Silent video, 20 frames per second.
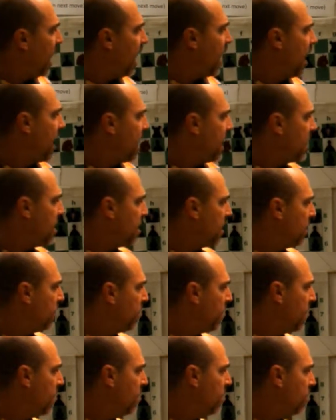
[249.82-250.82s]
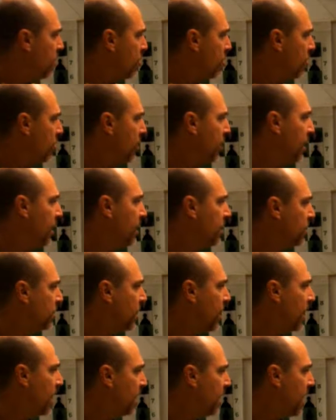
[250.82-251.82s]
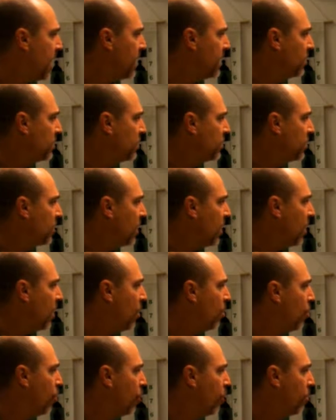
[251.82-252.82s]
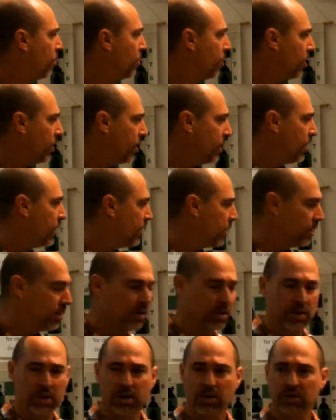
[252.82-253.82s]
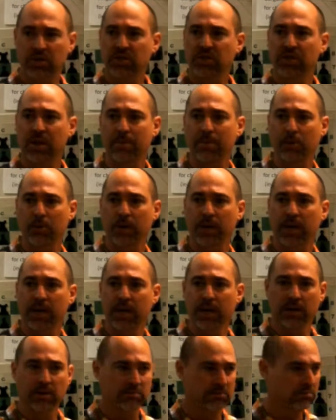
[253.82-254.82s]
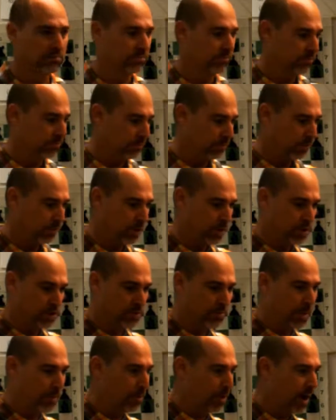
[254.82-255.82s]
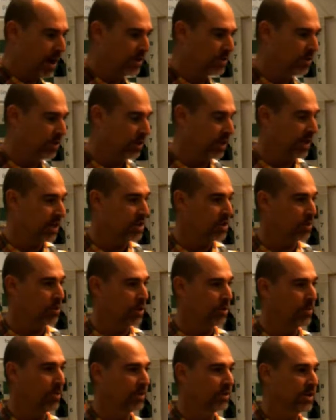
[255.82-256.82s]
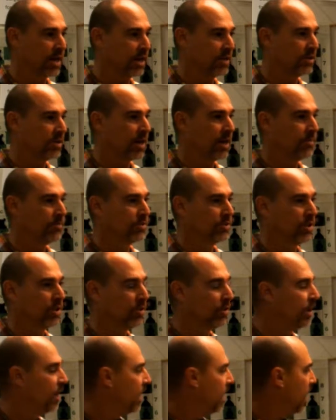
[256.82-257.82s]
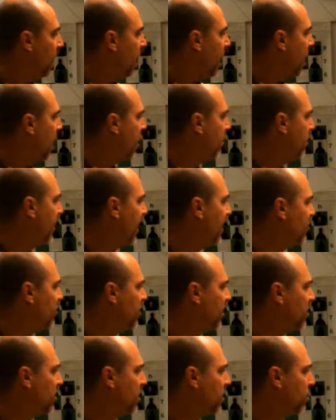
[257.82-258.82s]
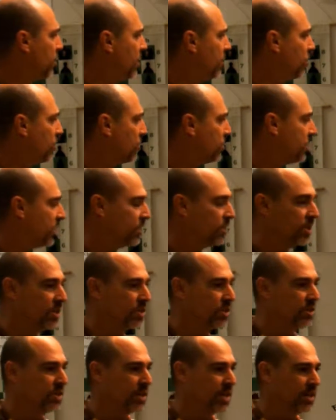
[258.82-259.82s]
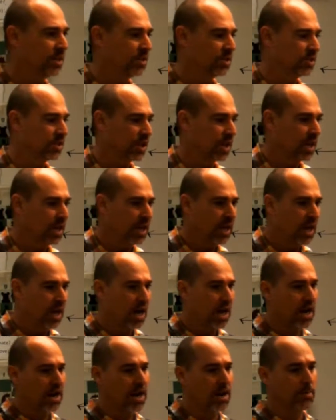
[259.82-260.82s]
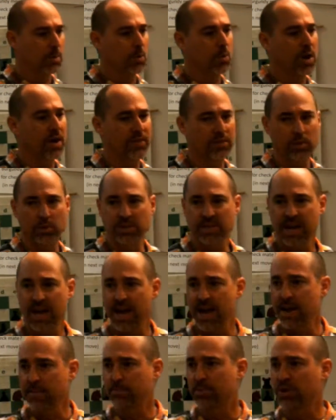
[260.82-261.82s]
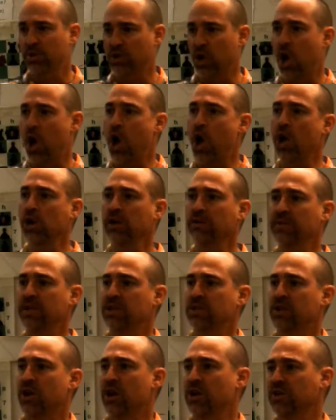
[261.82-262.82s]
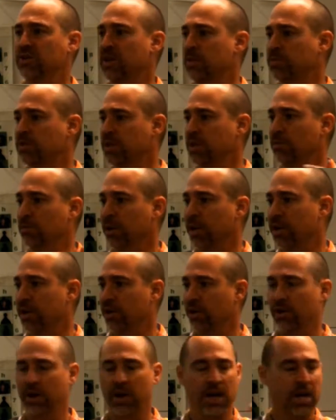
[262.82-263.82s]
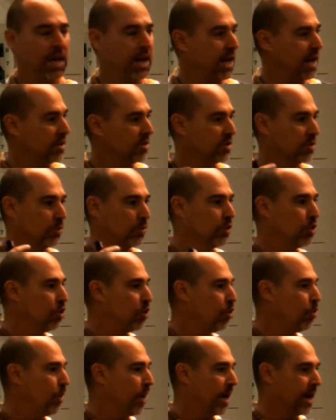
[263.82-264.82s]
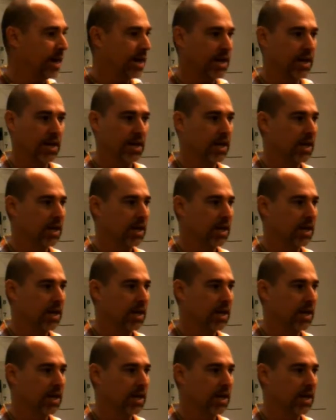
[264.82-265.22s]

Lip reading: And then there is a nice workbook summary, which remember I asked you to get your workbooks last time. So on page 63 through 66, number 1 through 10 puts all of these concepts in a blender. It's a real quick